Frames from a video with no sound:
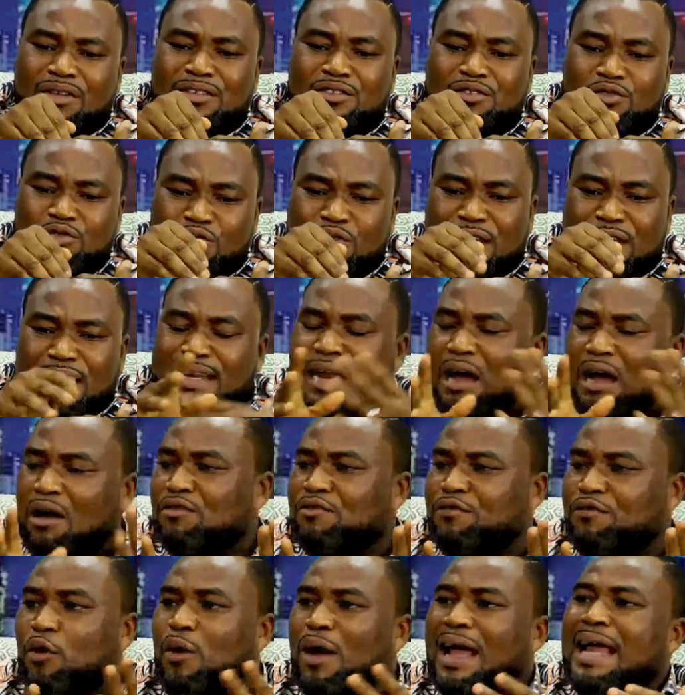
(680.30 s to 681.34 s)
I was looking
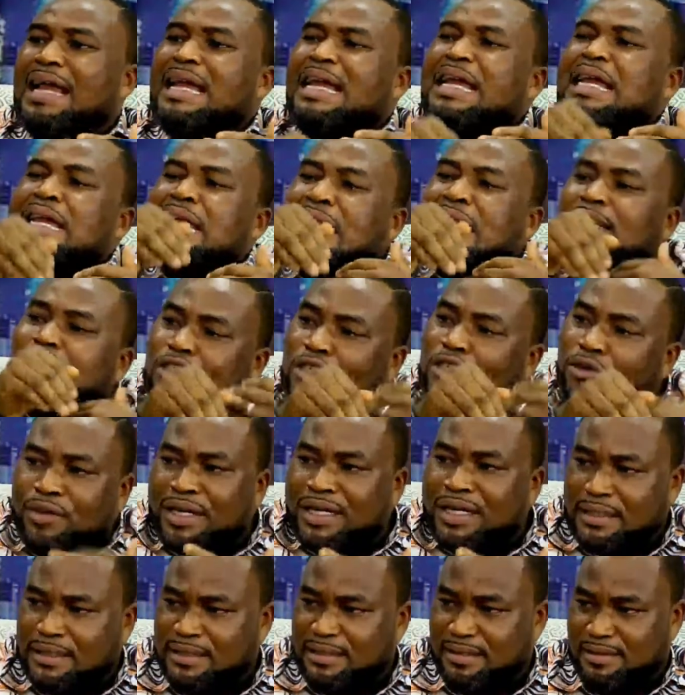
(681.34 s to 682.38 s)
out for, and
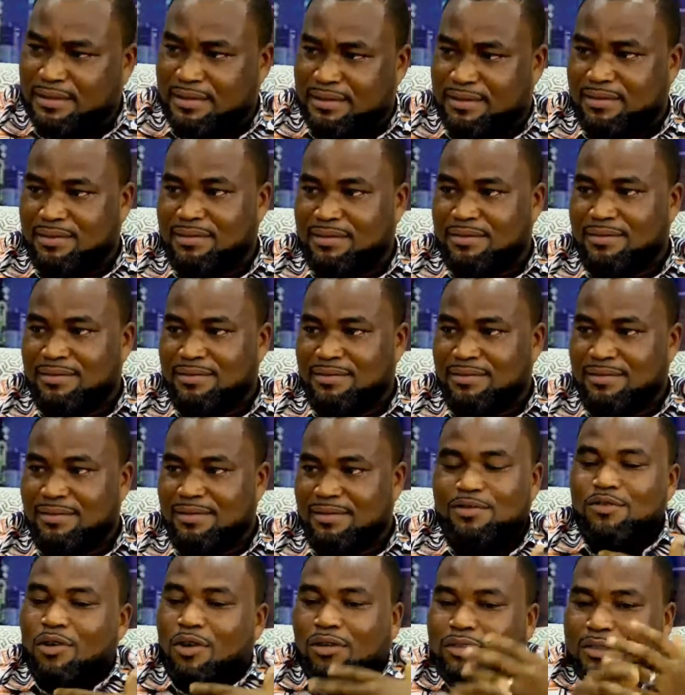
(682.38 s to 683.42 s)
nurturing.
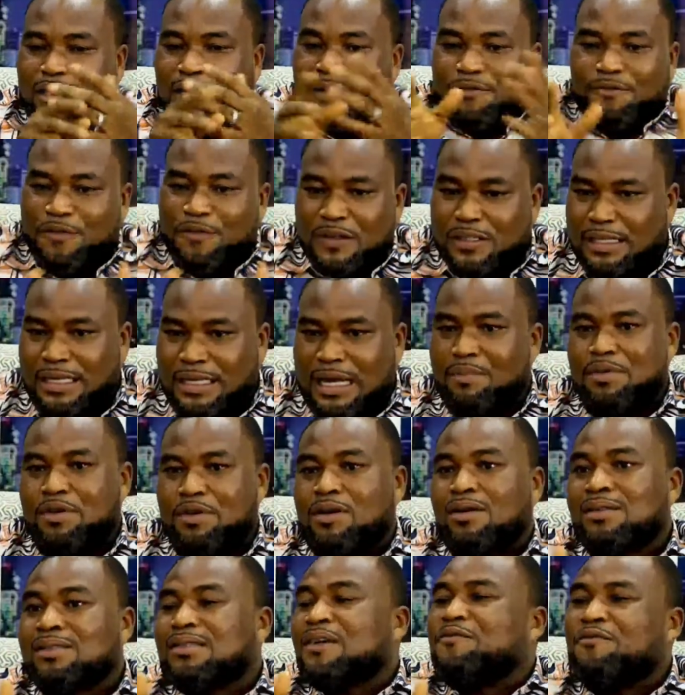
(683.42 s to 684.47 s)
Not the physical,
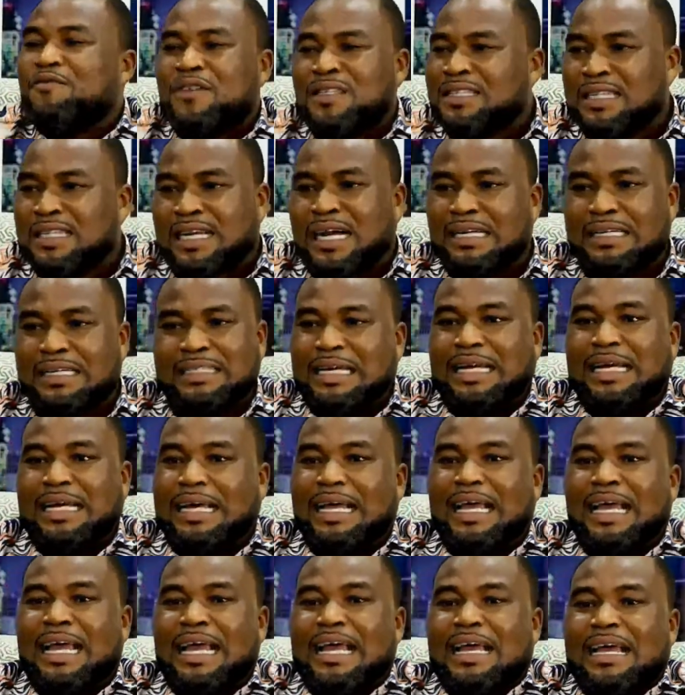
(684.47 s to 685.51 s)
because the physical,
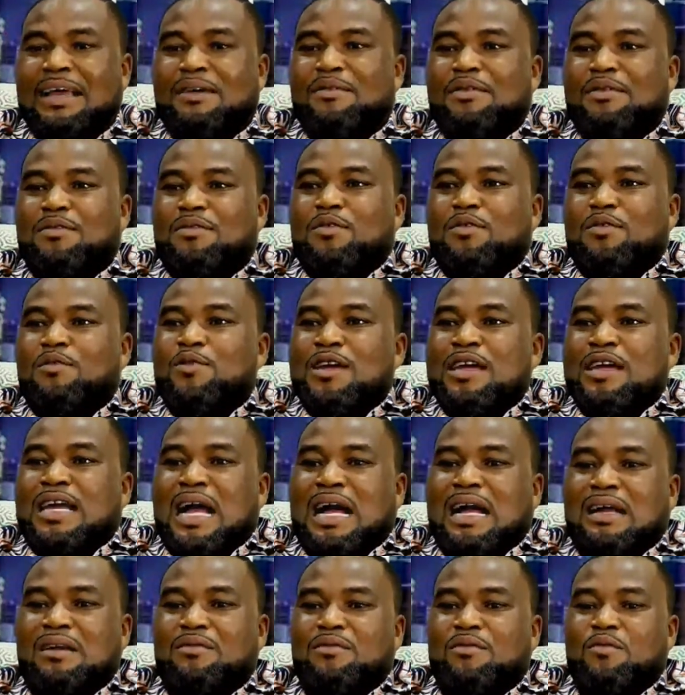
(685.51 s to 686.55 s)
we
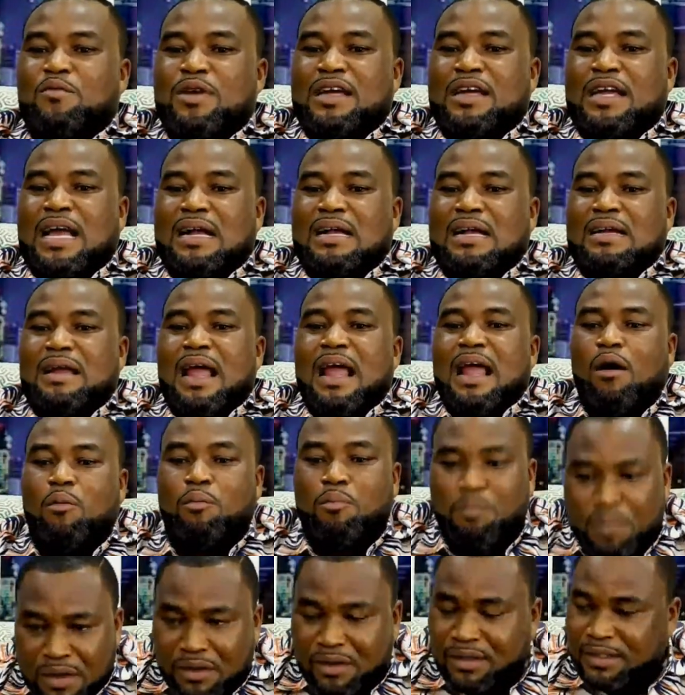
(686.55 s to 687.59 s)
can
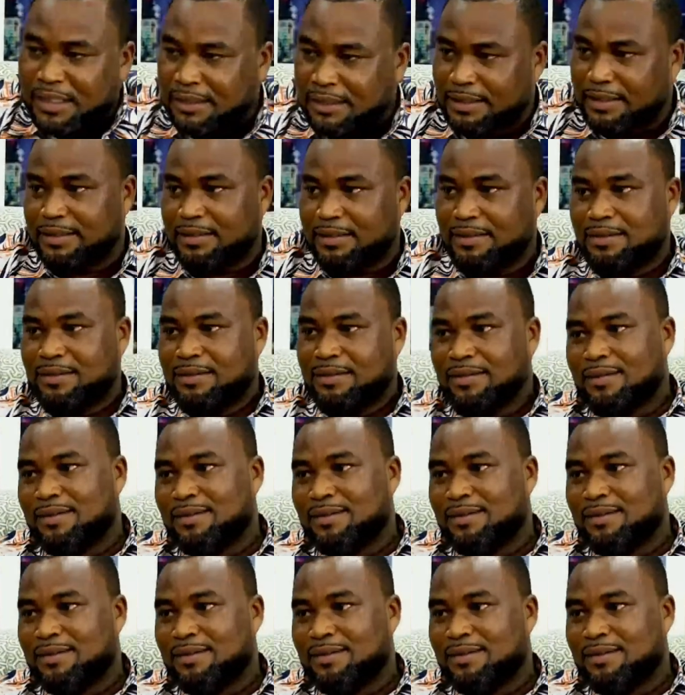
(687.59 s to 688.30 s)
help build it.